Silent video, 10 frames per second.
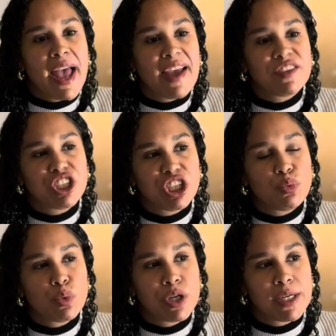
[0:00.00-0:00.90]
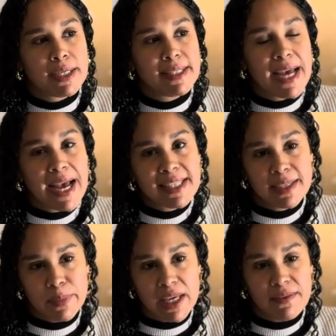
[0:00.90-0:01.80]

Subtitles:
if she would test me